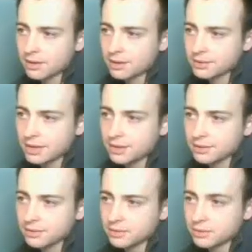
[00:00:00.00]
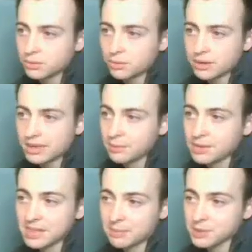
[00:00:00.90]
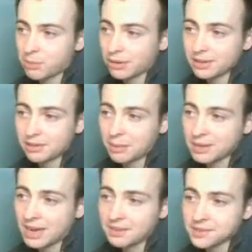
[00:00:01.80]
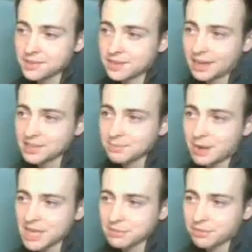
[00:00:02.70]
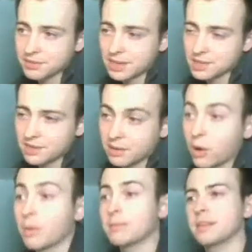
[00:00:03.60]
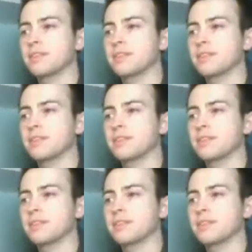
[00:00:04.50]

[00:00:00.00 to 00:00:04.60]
Okay, oh, can we stop the Sparky or can we not? This looks like it's impossible for Ta to stop. Oh, wait, but